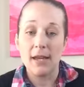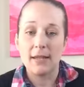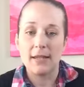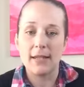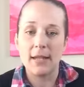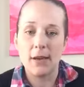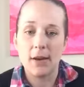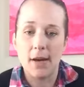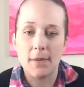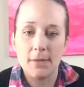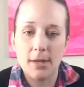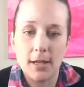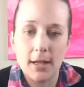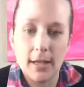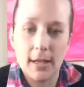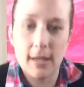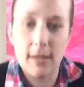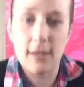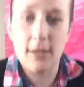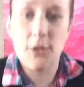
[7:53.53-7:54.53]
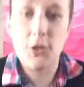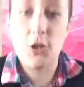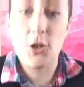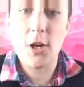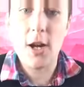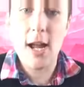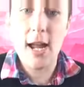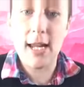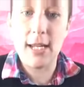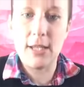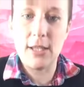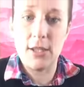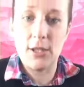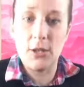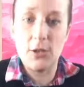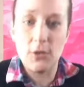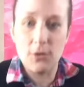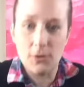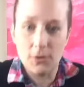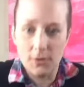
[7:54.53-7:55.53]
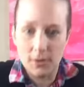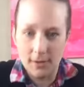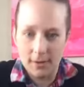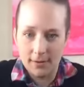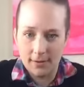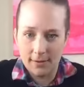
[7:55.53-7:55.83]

So I'm gonna try to